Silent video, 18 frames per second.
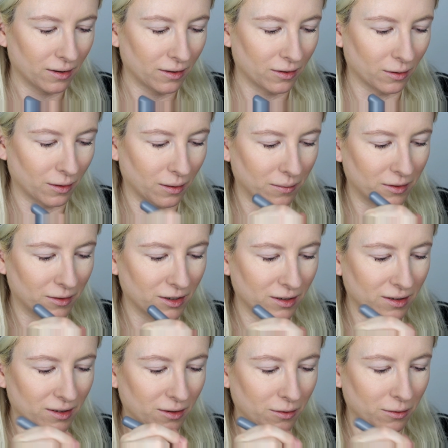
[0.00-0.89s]
So I'm
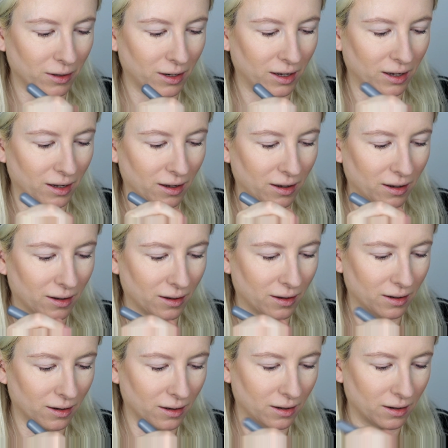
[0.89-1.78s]
just going to
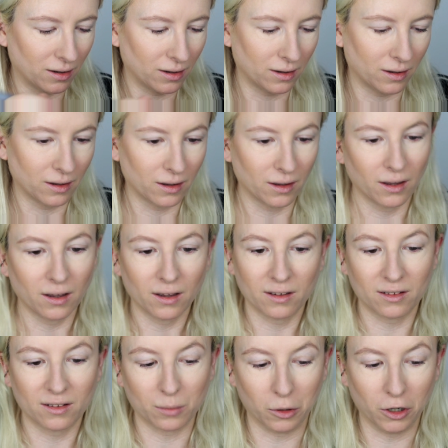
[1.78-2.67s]

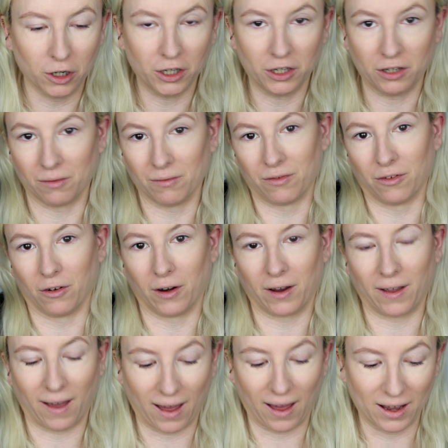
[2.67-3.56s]
swatch them for
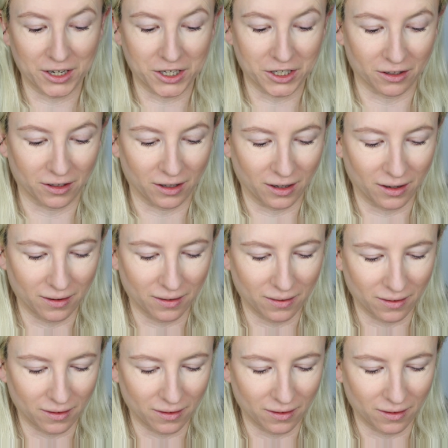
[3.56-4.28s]
you actually.